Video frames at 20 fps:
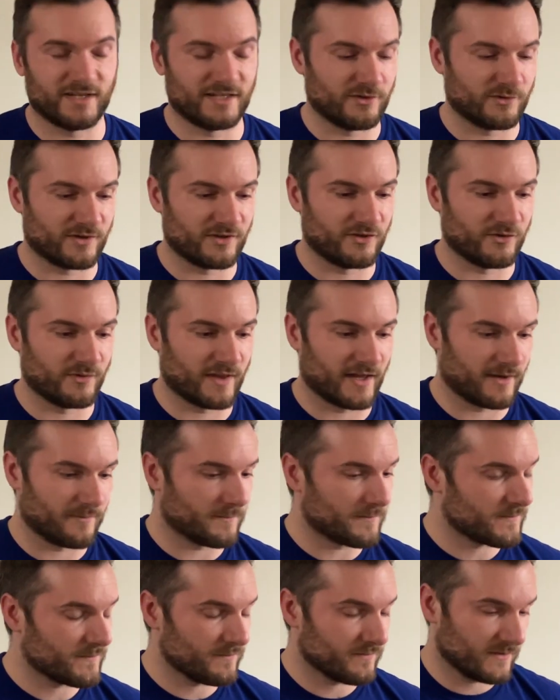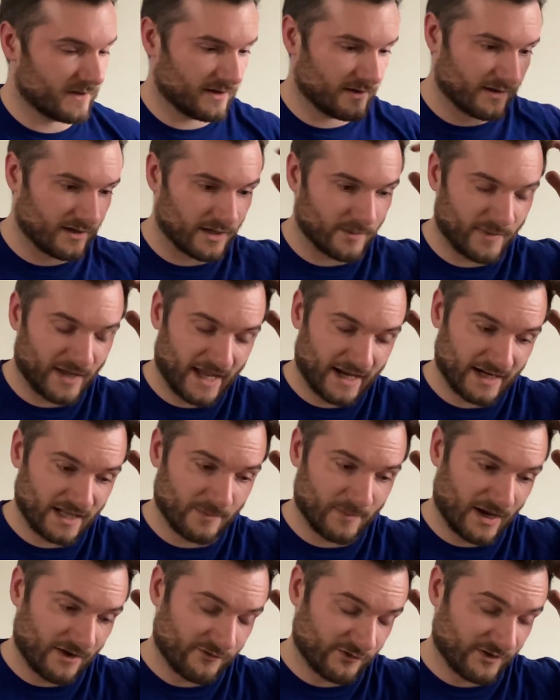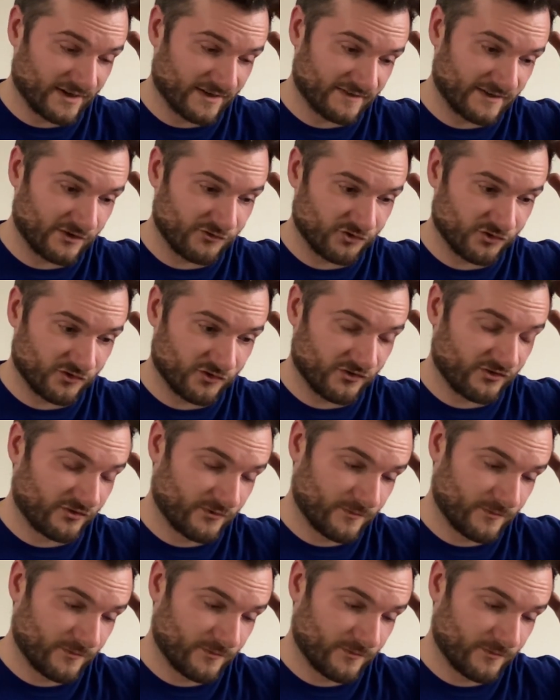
you can do that by adding them after the extensions.